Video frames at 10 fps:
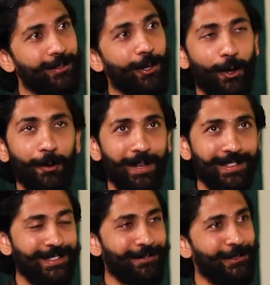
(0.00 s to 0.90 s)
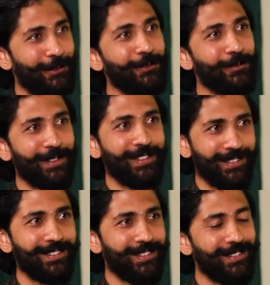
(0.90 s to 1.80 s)
Not all mastiffs, though, but
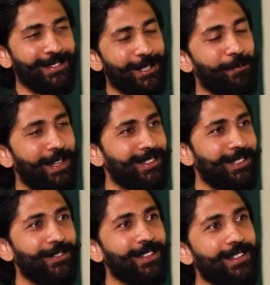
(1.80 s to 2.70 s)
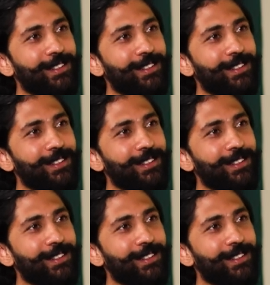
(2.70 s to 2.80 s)
some okay. mastiffs.